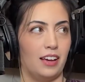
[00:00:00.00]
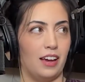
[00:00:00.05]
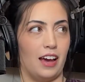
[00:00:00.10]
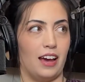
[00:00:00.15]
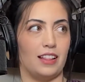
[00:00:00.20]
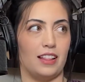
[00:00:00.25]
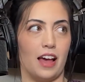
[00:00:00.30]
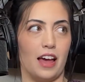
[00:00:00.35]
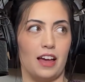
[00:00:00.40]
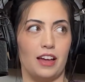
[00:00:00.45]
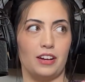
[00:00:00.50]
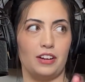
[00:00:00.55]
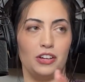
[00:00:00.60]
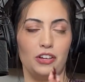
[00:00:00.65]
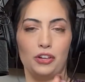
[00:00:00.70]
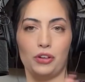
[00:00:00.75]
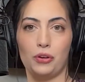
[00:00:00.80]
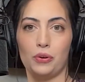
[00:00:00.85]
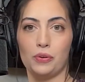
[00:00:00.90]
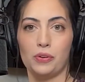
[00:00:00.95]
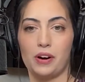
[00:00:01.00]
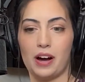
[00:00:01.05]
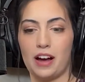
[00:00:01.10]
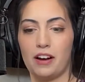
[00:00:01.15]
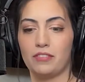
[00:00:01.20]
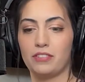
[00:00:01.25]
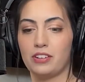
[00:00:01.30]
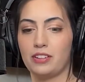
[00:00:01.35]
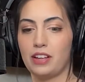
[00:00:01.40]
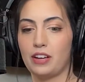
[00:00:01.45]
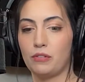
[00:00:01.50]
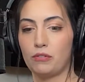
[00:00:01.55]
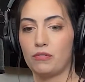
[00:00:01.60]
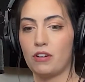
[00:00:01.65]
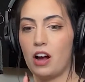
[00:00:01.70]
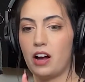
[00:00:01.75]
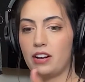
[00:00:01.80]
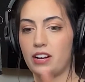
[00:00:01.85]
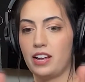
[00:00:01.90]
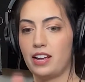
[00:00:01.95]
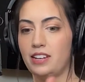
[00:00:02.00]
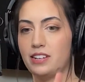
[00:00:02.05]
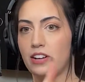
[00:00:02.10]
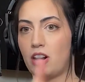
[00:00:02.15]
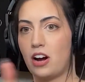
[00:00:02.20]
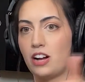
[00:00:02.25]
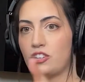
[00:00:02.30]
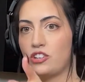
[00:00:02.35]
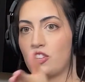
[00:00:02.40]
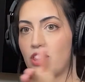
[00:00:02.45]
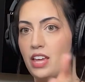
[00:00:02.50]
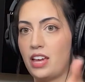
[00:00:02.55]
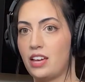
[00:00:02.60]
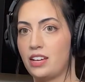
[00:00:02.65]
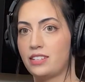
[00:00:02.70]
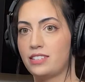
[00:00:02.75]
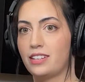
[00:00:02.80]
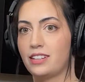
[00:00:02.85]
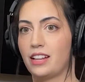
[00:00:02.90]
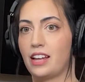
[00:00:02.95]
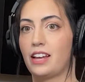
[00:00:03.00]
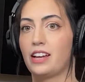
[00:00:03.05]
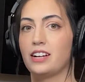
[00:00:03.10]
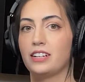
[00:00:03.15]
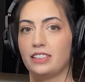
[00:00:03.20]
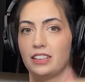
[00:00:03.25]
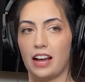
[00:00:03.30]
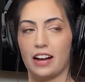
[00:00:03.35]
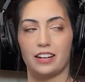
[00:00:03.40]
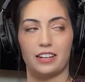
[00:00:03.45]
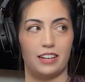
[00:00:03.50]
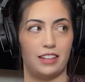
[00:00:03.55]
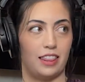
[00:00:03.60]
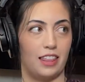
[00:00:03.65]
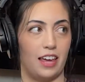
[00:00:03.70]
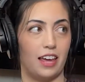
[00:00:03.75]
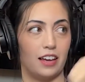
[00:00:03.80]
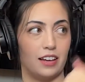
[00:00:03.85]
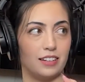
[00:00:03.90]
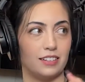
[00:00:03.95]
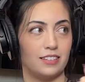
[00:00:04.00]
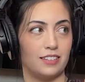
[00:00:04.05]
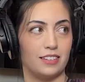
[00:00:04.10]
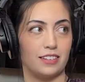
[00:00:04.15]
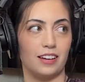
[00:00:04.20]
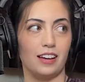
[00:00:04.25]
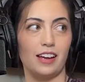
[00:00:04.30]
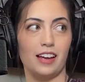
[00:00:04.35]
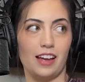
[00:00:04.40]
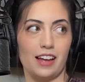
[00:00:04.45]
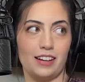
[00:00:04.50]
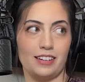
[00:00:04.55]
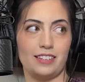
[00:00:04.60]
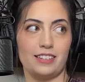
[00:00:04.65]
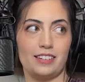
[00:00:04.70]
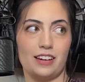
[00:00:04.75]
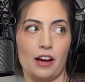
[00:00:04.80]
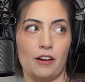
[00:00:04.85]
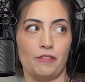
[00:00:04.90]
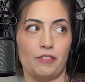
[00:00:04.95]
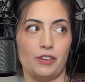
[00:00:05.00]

and then you have to like run and dodge things and like collect things and stuff. You